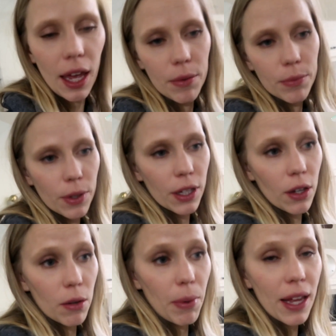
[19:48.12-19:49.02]
Okay, we're
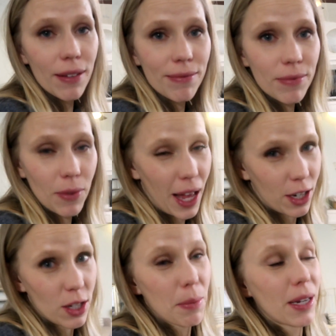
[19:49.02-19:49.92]
gonna go to bed. Well,
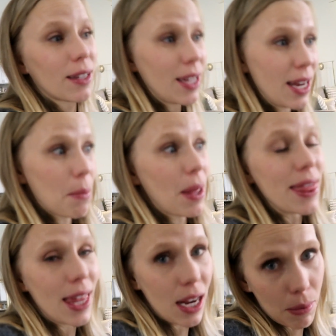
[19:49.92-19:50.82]
actually, I'm gonna clean up
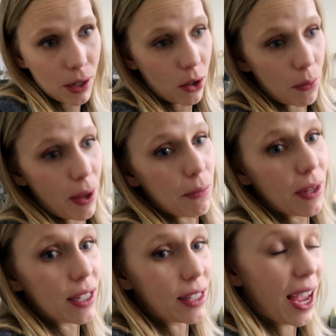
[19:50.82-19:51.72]
and then I'm gonna go to bed
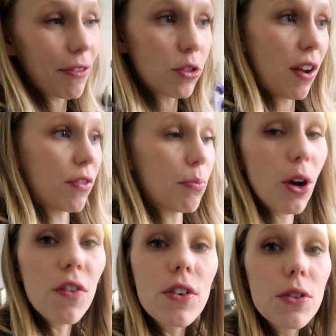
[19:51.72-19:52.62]
because I have to drive to
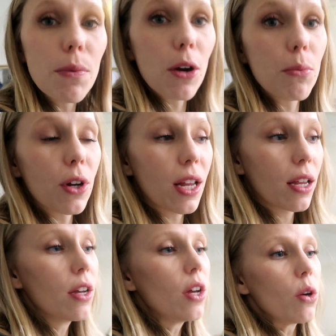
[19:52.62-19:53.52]
Provo tomorrow
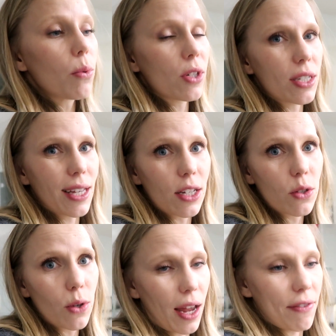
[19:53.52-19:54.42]
morning, which is like
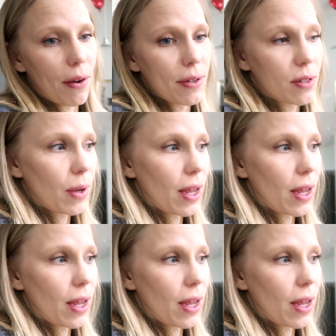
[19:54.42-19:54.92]
two and a half hours